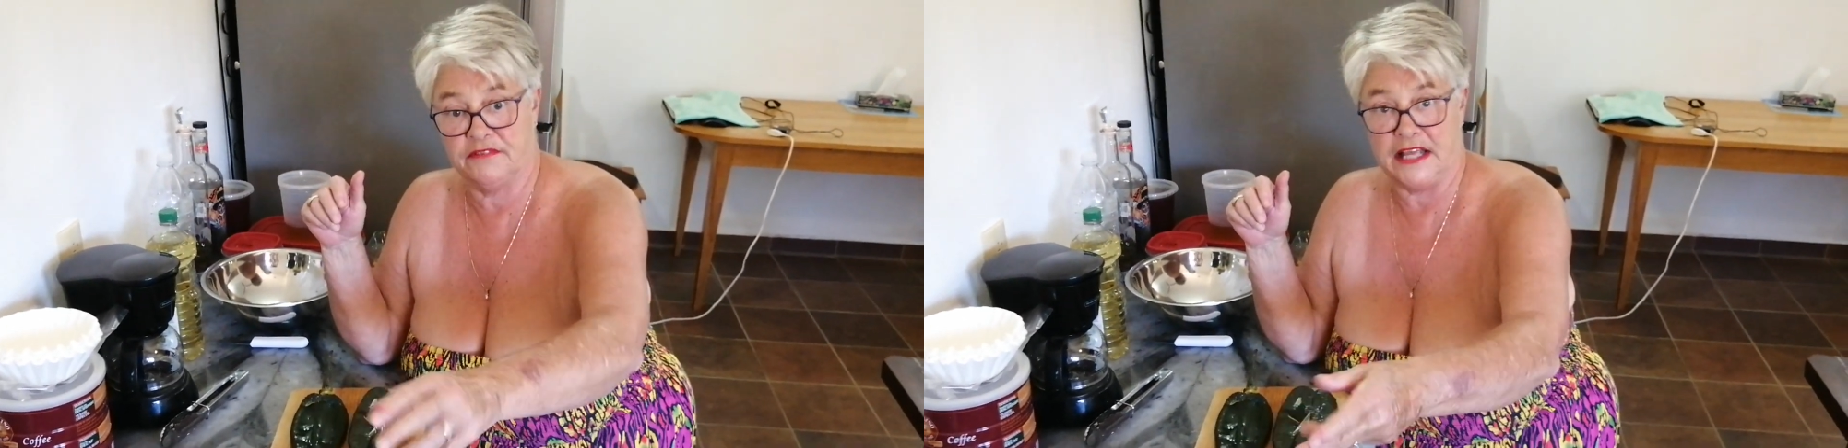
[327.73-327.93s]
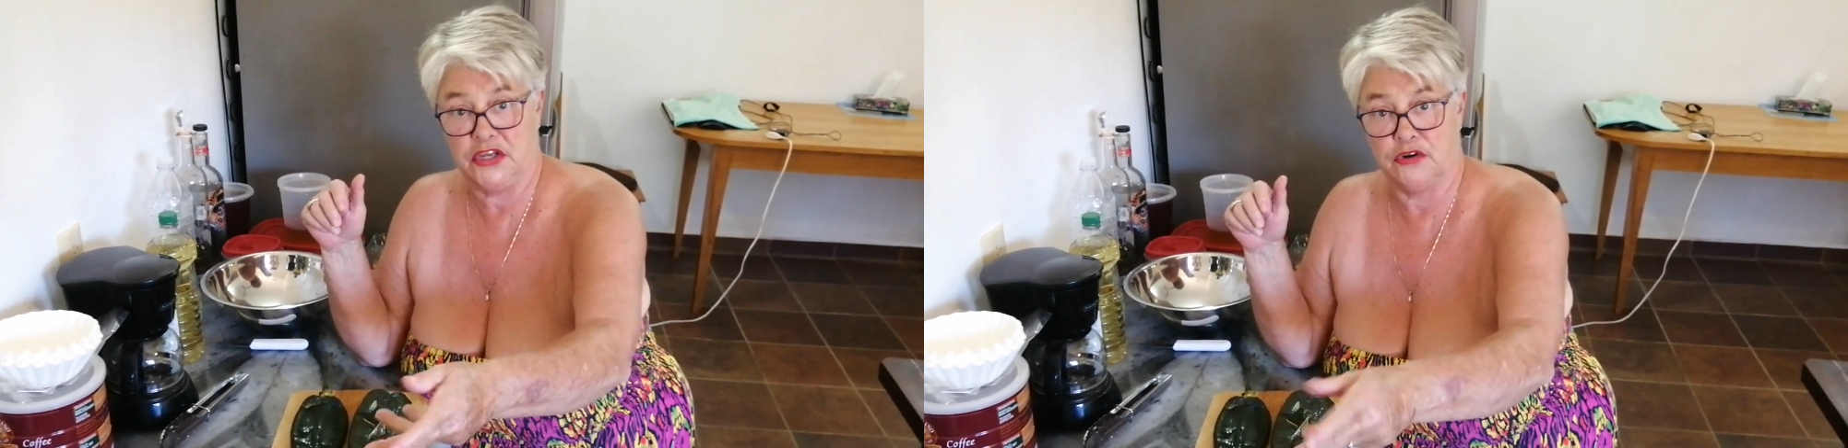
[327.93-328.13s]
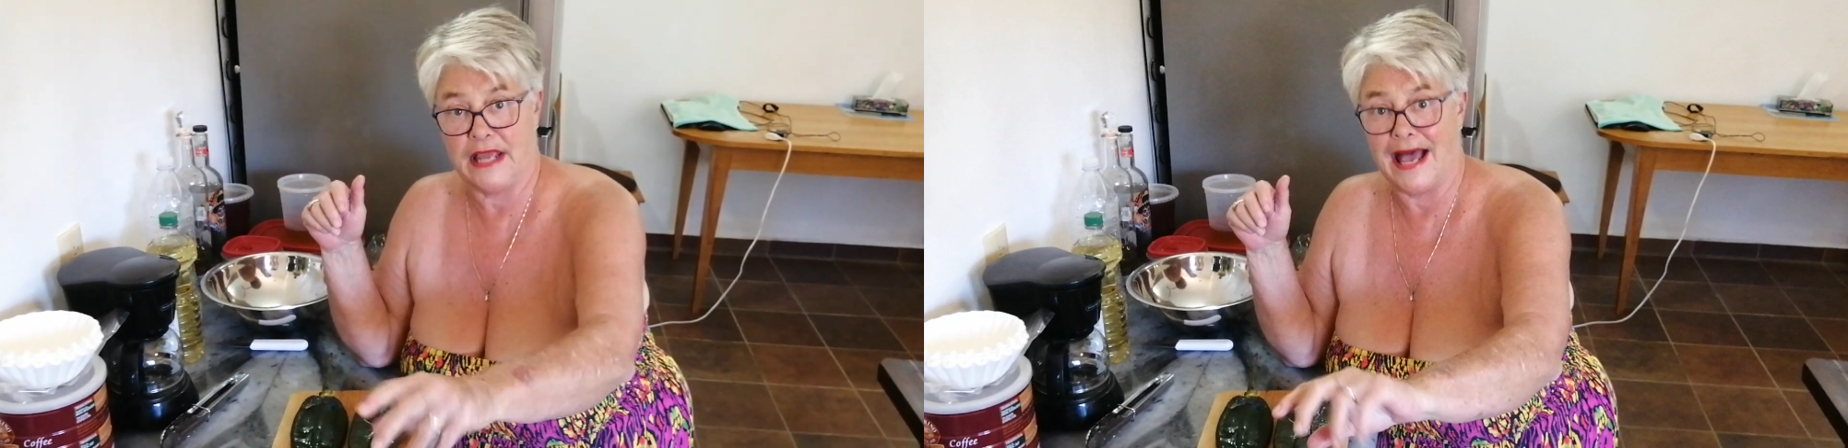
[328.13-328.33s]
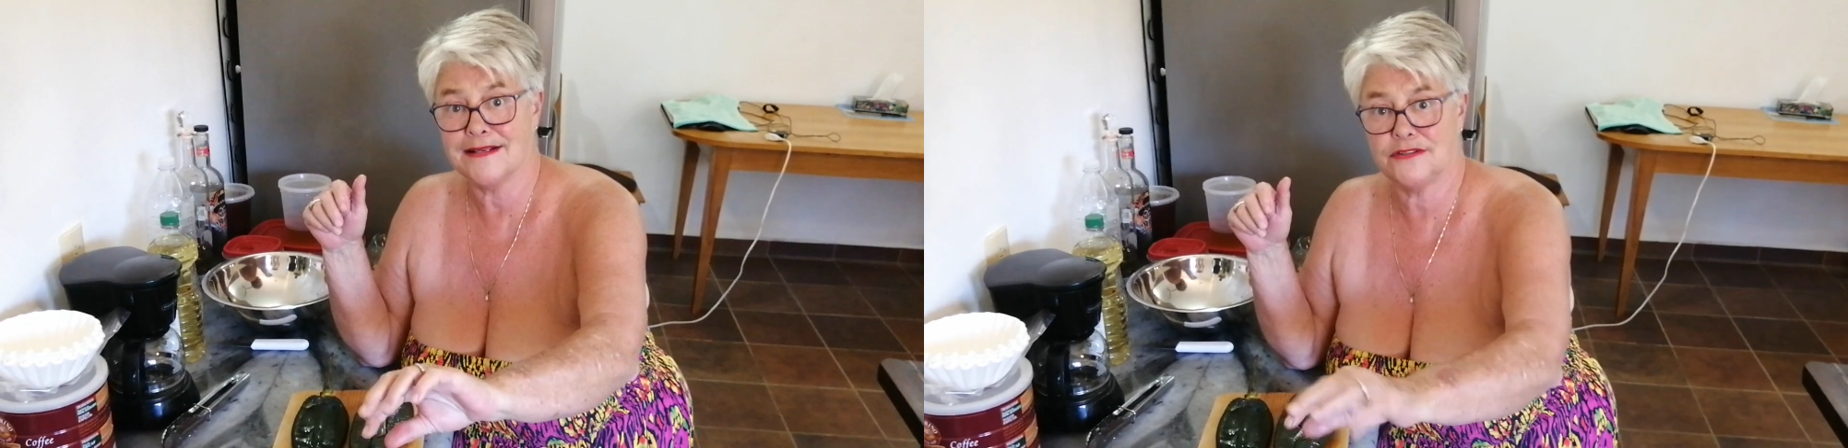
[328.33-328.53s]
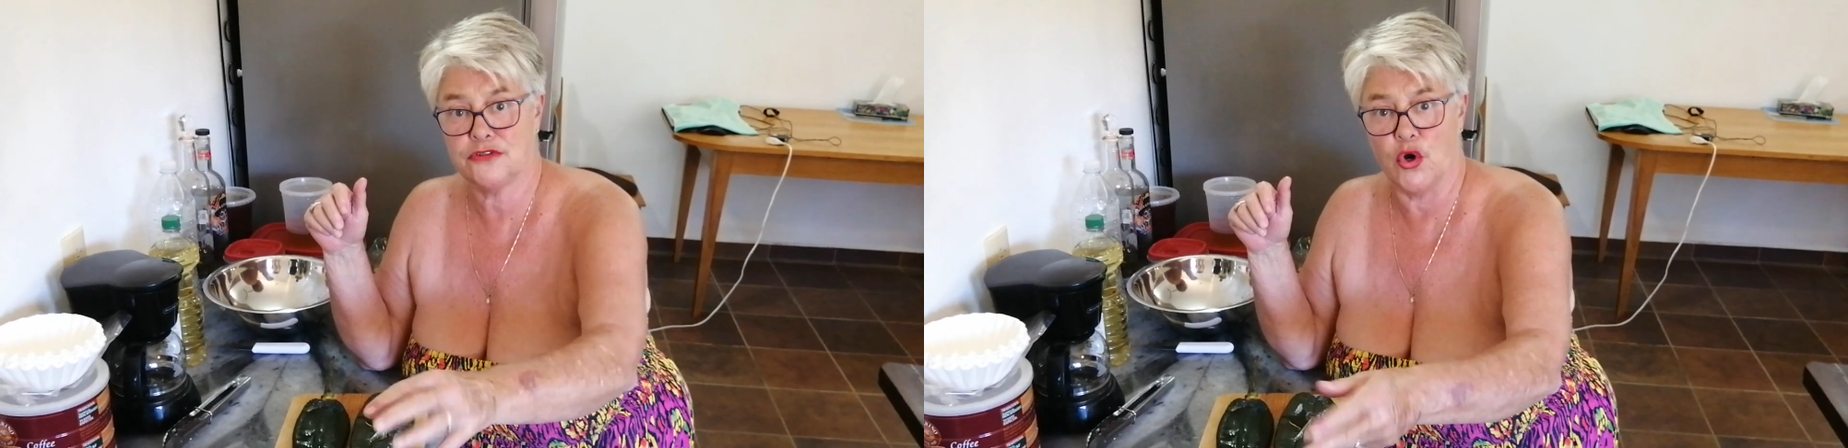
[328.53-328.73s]
like your
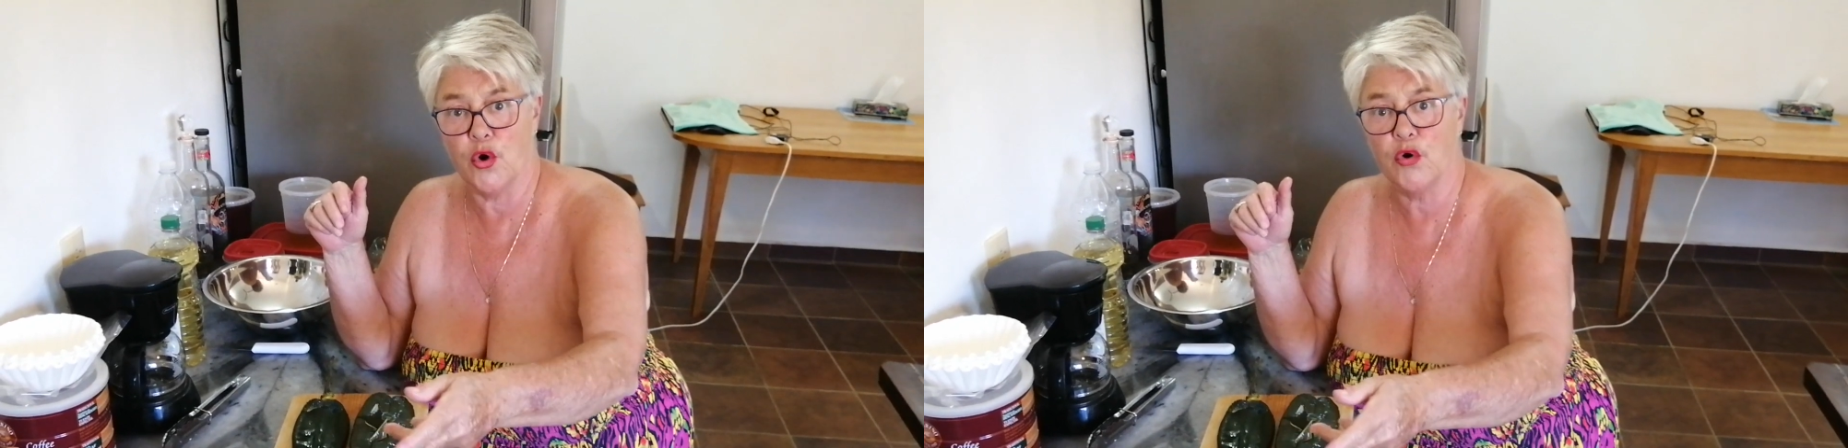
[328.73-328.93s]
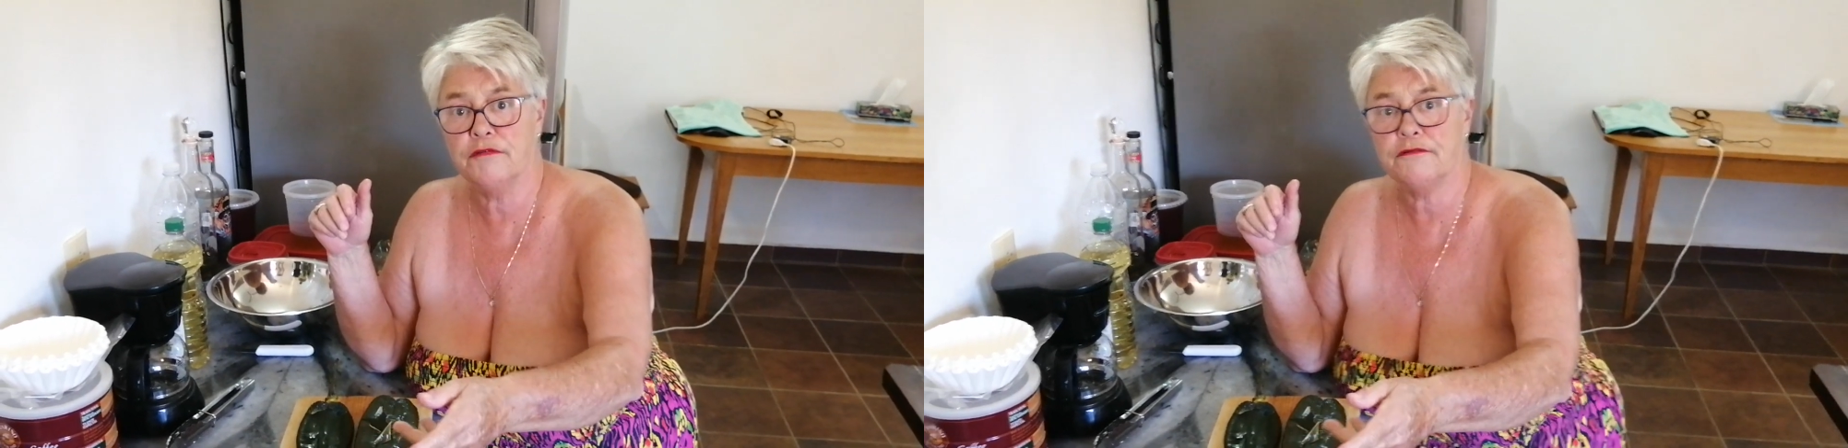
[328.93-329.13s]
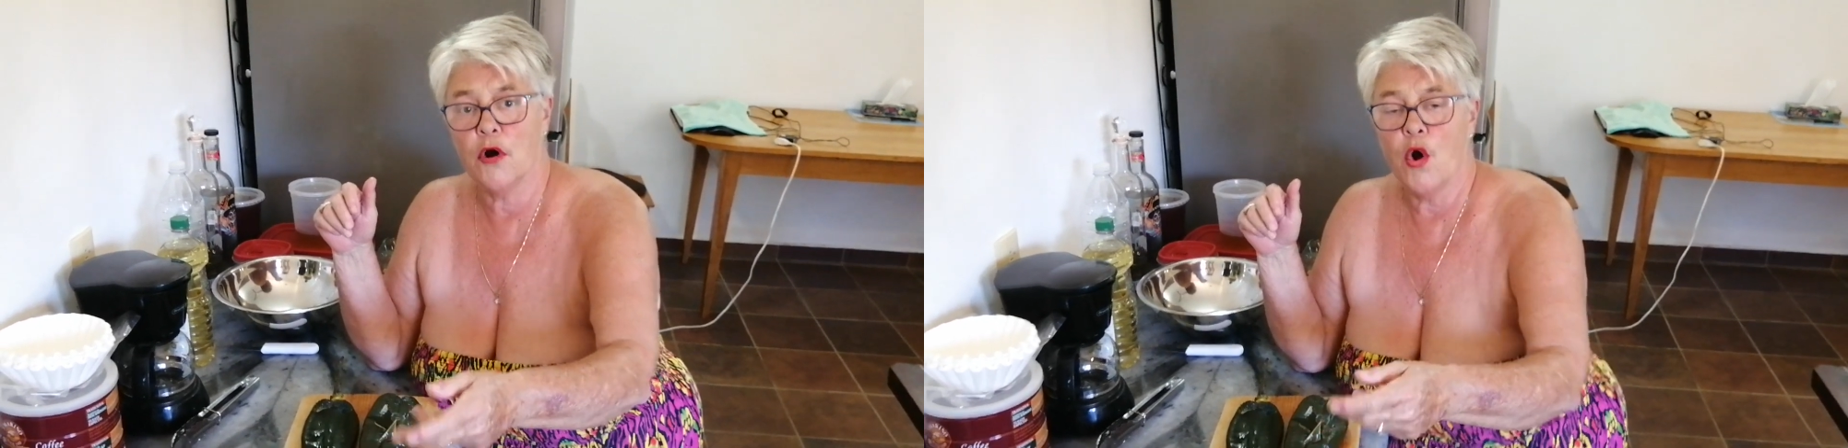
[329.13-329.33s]
gas stove,